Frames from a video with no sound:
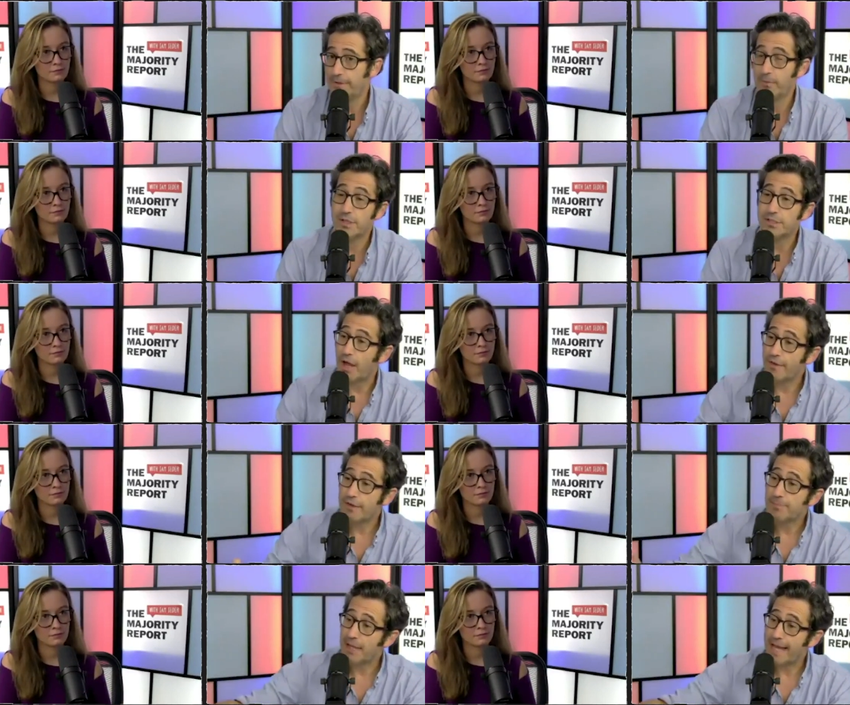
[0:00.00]
Speaker 1: And we saw
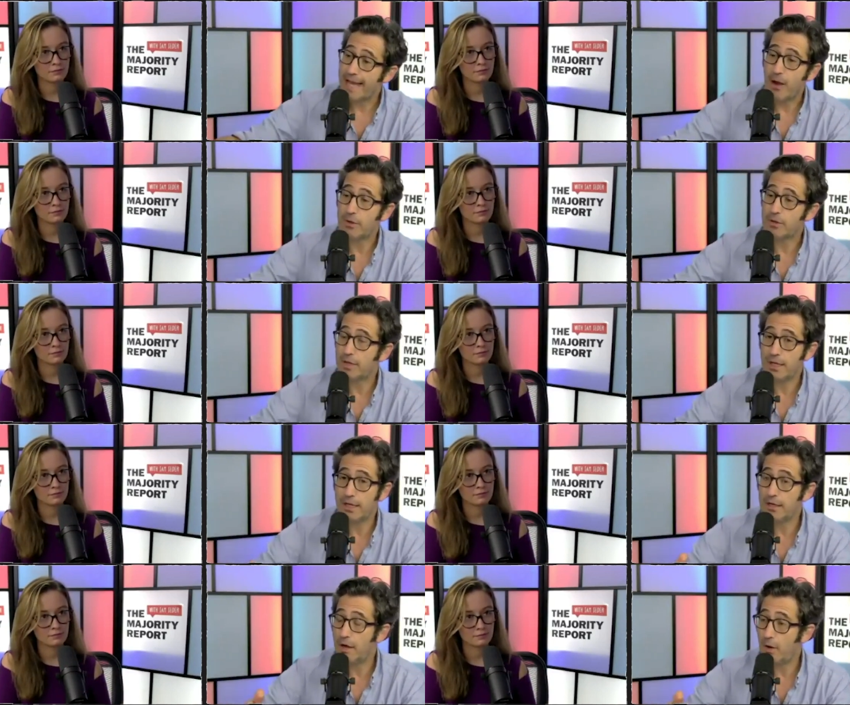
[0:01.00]
this play out
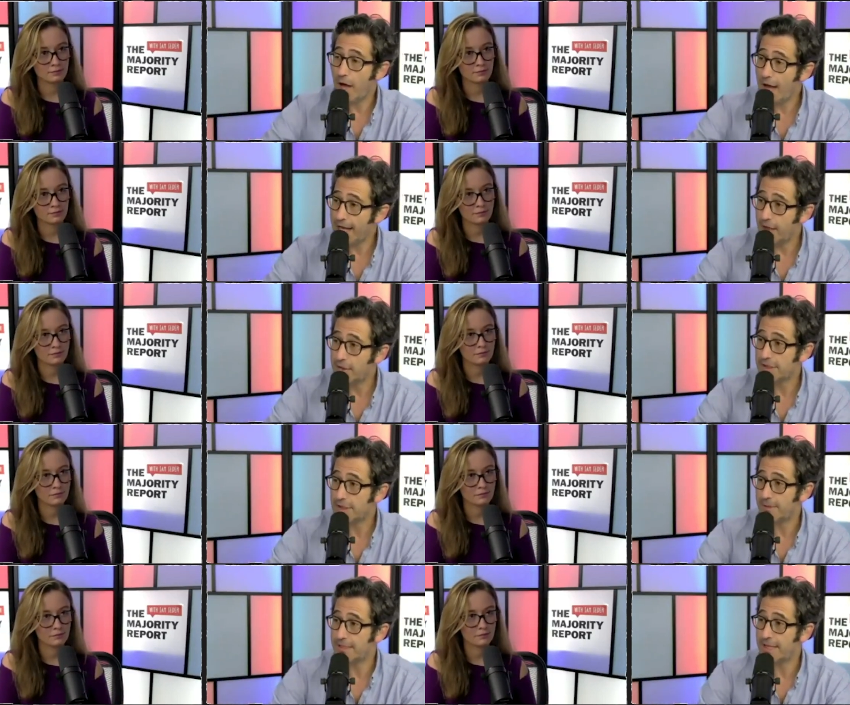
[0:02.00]
in Ohio to
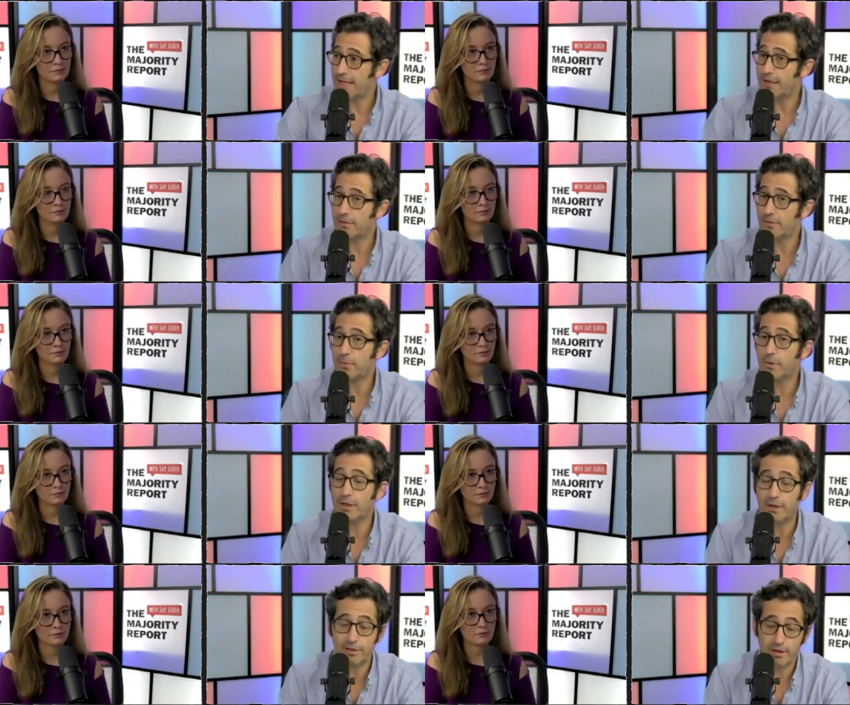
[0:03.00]
some extent
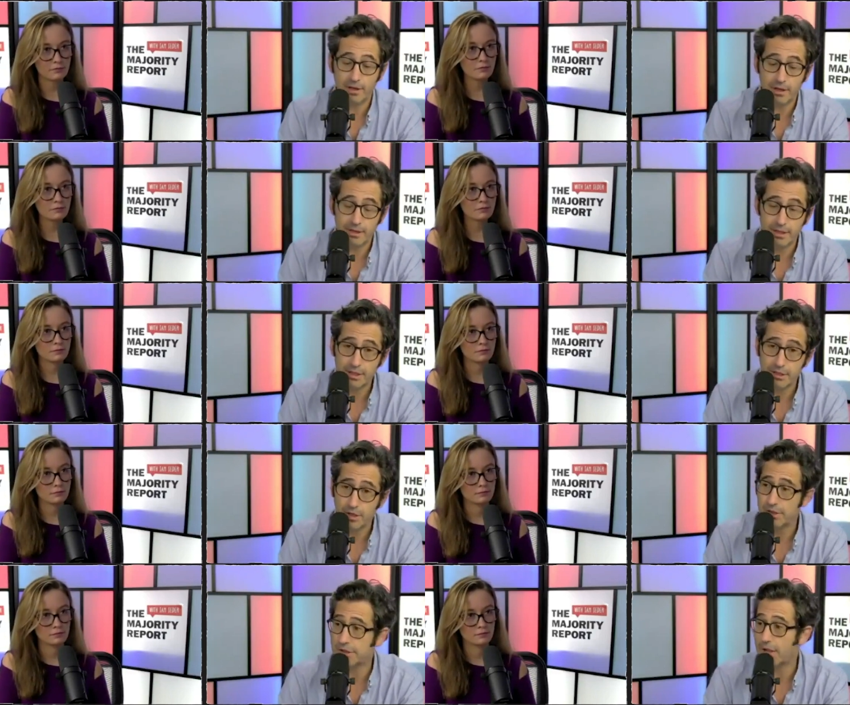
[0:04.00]
with Nina
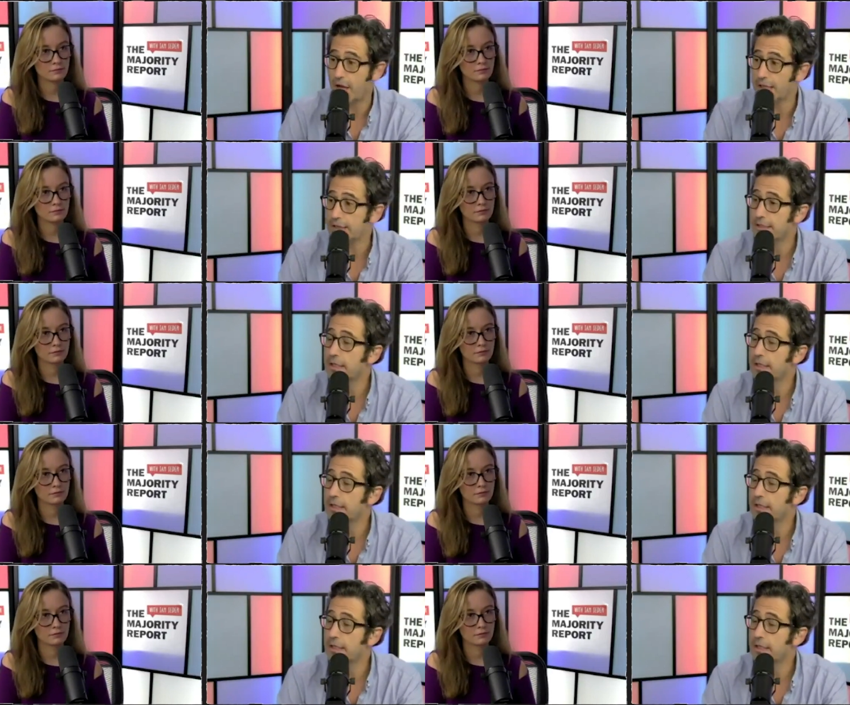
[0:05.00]
Turner's loss.